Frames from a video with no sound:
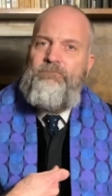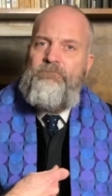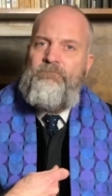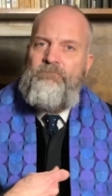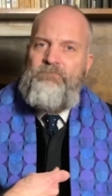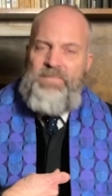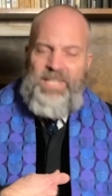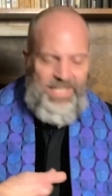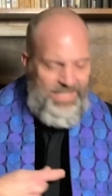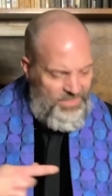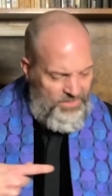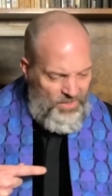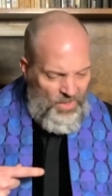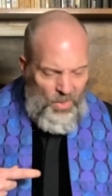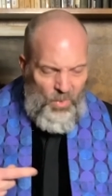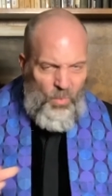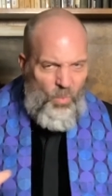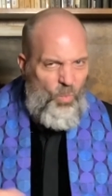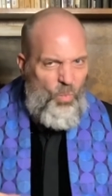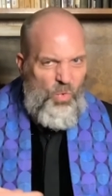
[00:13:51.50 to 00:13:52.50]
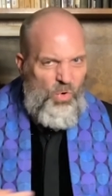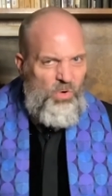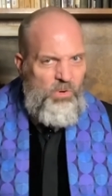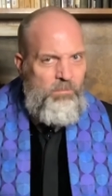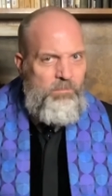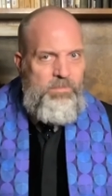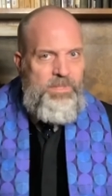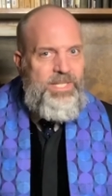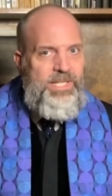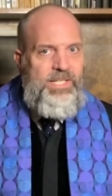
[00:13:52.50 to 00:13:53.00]
that has
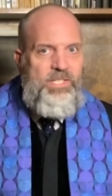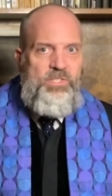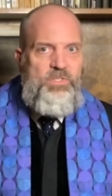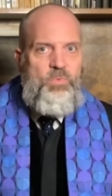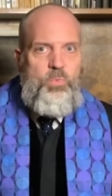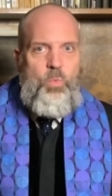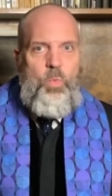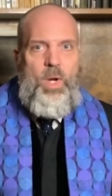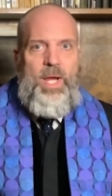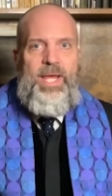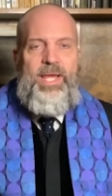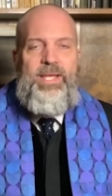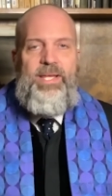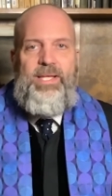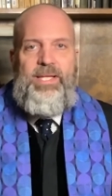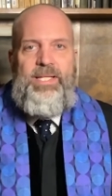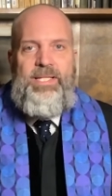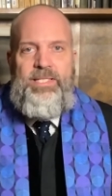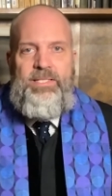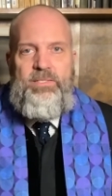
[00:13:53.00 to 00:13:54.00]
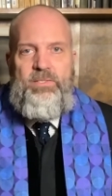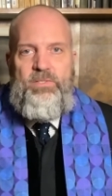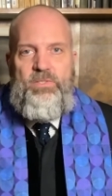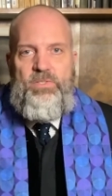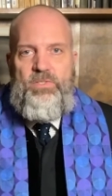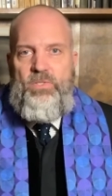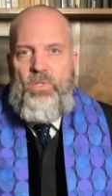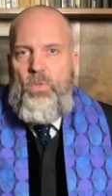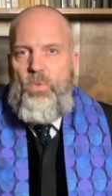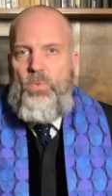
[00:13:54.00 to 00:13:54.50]
wormed its way in
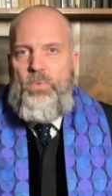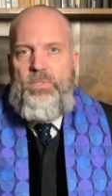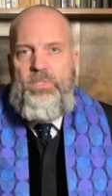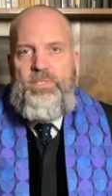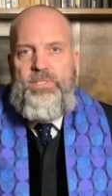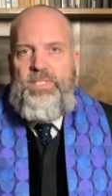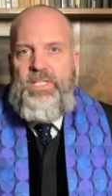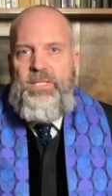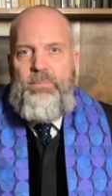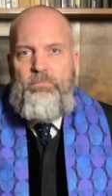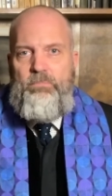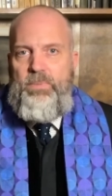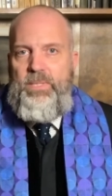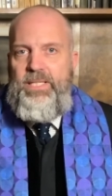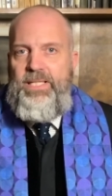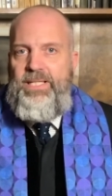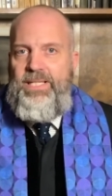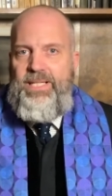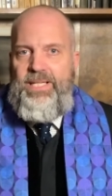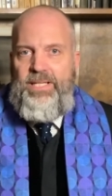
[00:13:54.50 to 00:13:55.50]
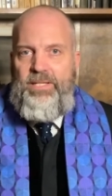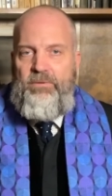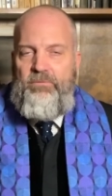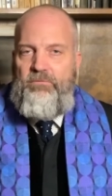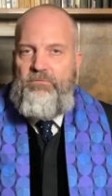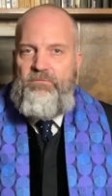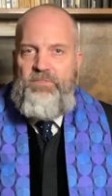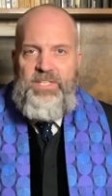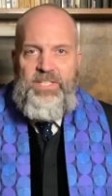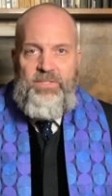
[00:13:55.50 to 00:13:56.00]
so deeply it
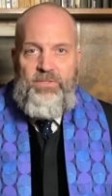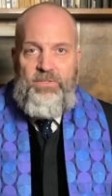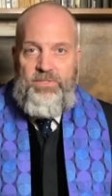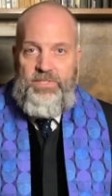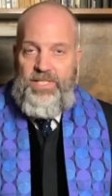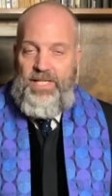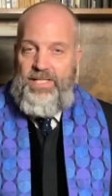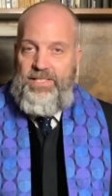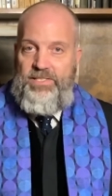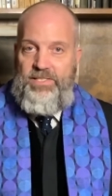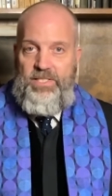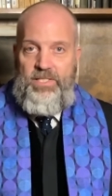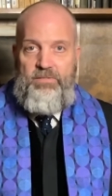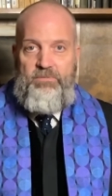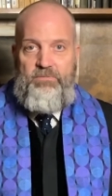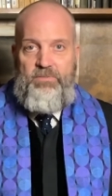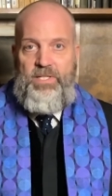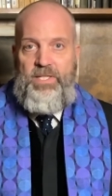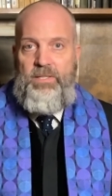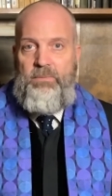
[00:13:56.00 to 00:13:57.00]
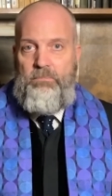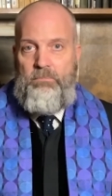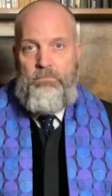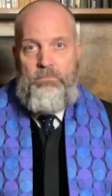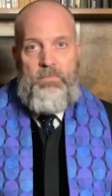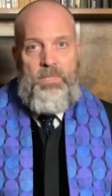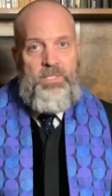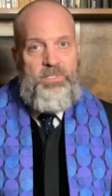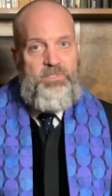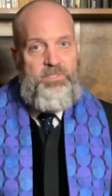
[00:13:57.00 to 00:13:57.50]
feels as if it
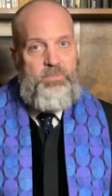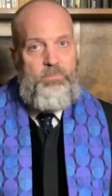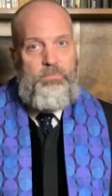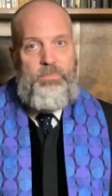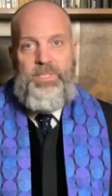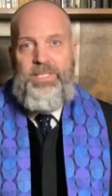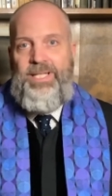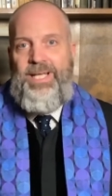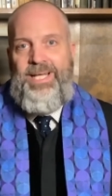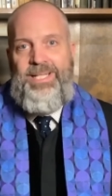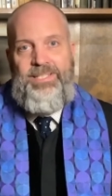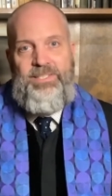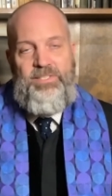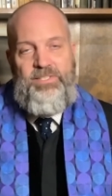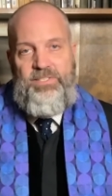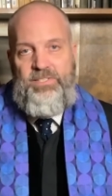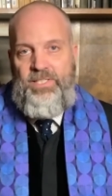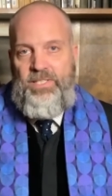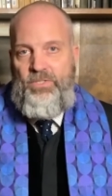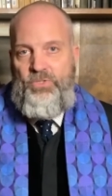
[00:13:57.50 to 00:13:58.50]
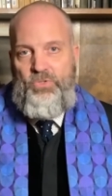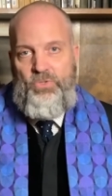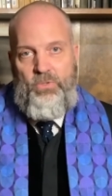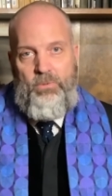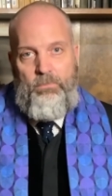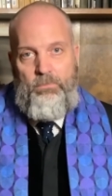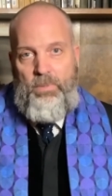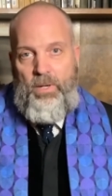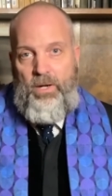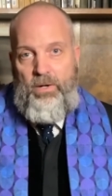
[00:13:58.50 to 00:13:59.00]
must be an essential
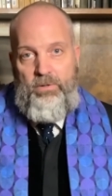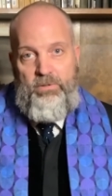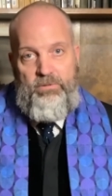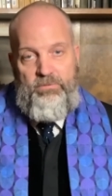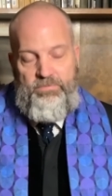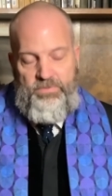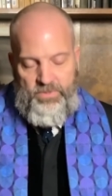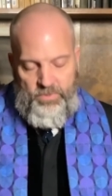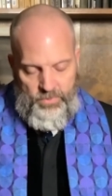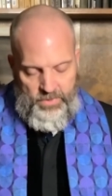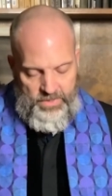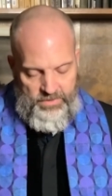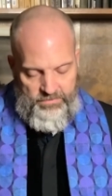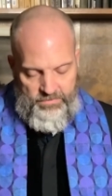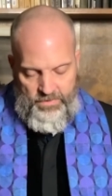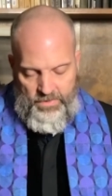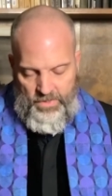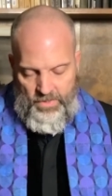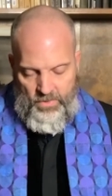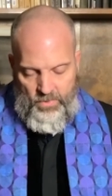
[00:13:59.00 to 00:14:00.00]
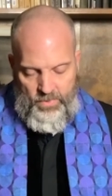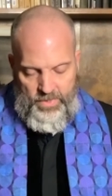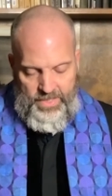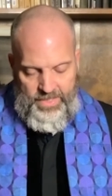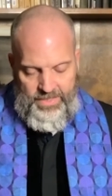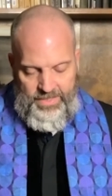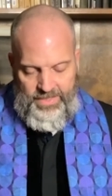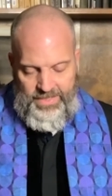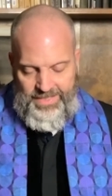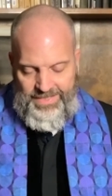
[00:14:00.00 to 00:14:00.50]
part of you, even though it
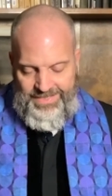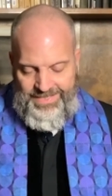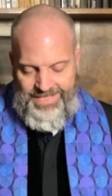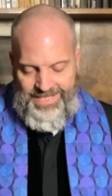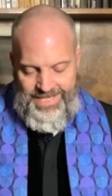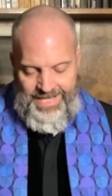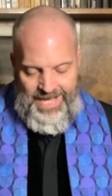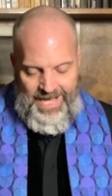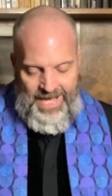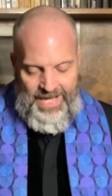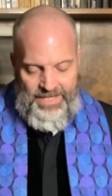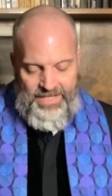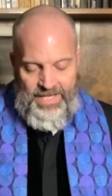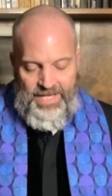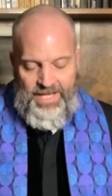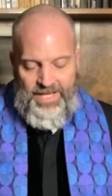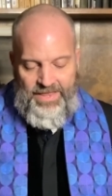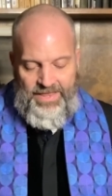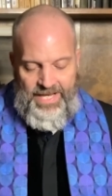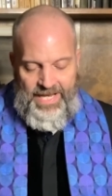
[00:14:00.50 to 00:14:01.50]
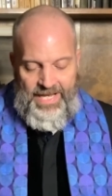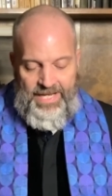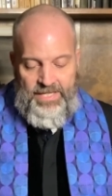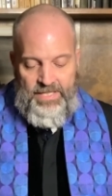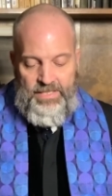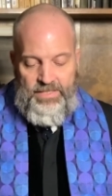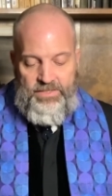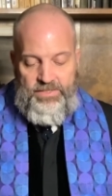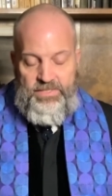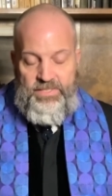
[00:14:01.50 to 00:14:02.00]
is not, that
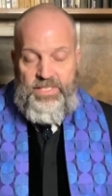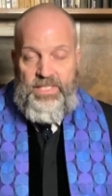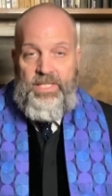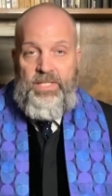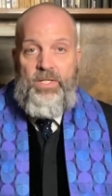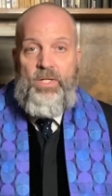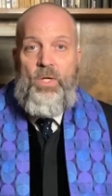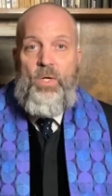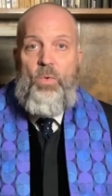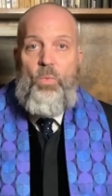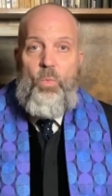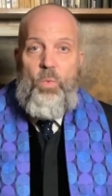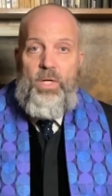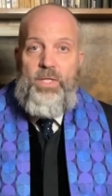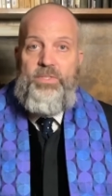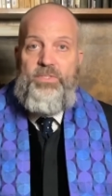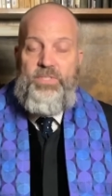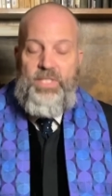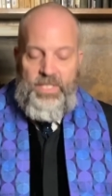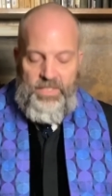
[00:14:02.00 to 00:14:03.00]
sin was